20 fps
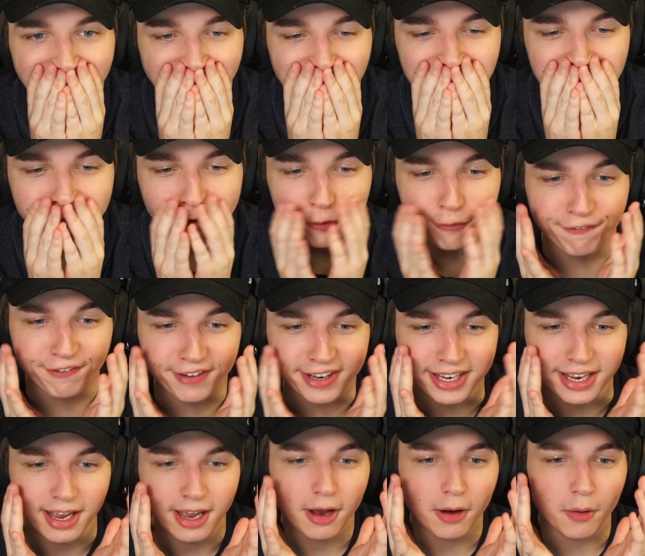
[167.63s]

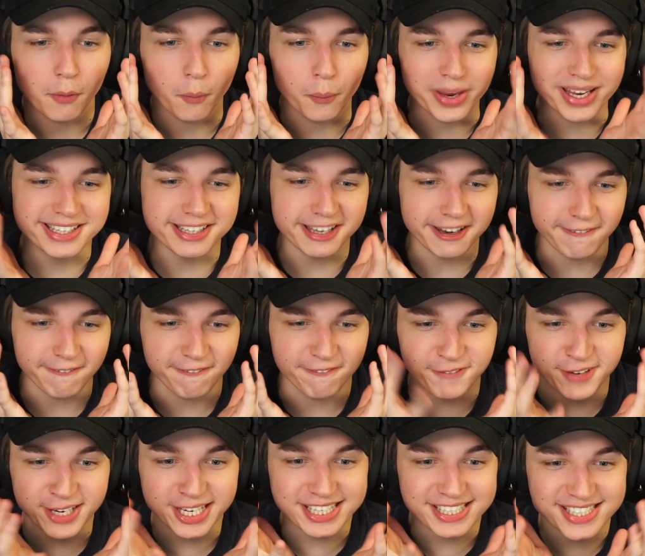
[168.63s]
Luffy we can
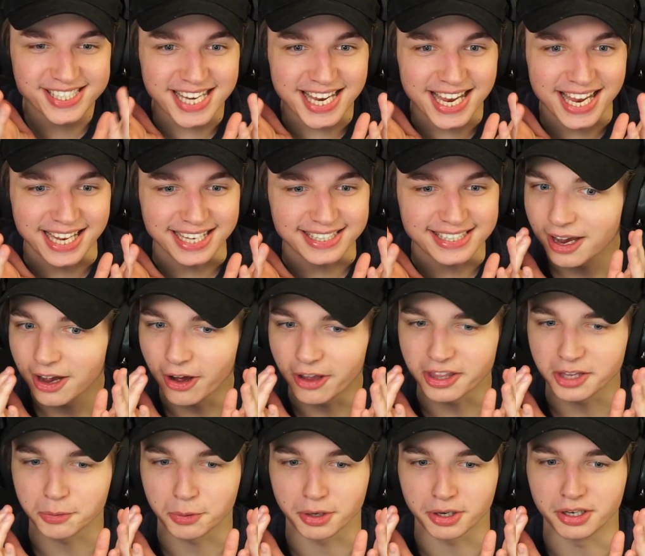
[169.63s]
fix it. I
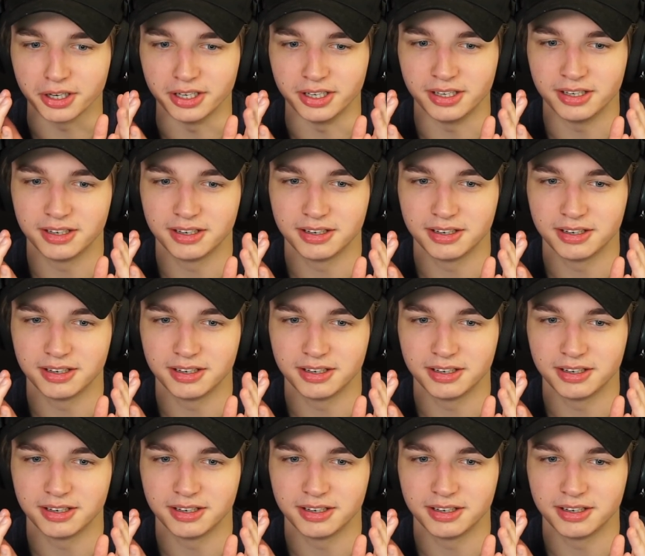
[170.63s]
think we're good.